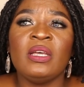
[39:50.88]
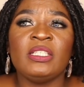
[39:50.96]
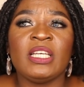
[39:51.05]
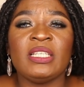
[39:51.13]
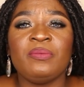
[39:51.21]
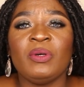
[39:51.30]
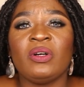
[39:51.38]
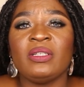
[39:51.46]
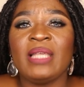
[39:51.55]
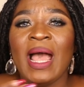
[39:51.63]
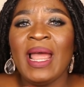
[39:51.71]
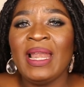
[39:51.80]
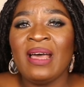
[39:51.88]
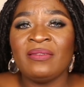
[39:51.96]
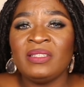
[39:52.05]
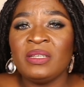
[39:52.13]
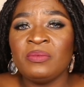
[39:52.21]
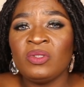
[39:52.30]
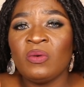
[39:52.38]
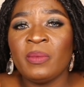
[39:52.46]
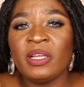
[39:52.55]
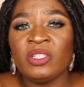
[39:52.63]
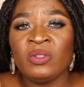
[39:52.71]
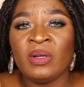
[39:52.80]
Just because I loved him so
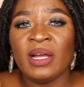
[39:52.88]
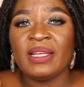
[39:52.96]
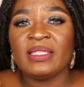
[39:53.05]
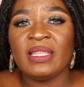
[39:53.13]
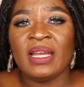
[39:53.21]
much, you guys,